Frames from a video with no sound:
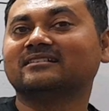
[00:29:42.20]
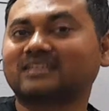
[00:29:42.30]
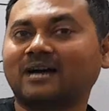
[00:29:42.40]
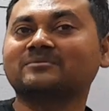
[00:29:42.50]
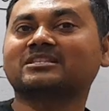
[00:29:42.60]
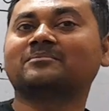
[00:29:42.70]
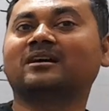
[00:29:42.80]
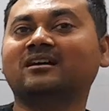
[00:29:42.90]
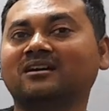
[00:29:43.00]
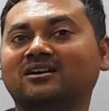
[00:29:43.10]
Gram
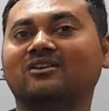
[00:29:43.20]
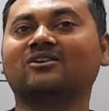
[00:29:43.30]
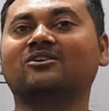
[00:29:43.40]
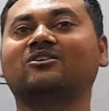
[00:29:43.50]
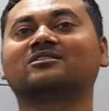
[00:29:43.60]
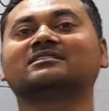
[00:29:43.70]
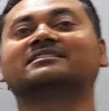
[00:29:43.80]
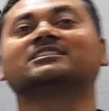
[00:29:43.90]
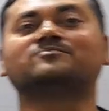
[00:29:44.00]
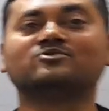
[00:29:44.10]
Sabha or
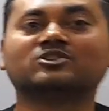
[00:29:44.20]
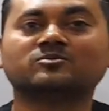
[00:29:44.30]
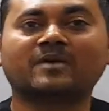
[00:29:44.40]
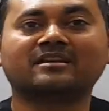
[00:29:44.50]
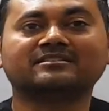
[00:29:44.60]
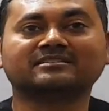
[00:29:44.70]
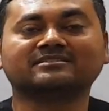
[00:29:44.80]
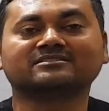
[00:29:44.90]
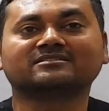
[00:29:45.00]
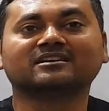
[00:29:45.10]
these
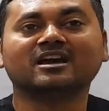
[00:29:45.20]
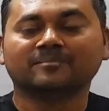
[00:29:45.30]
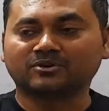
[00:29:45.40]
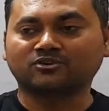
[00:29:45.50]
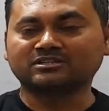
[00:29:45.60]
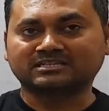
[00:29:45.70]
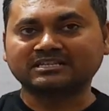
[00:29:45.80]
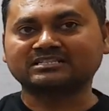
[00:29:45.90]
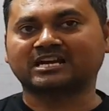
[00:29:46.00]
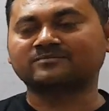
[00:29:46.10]
municipalities. Because
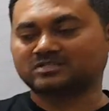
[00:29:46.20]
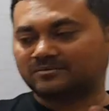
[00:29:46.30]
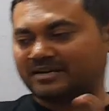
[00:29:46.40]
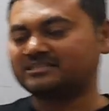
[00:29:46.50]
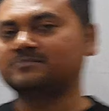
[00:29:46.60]
these Gram Sabha and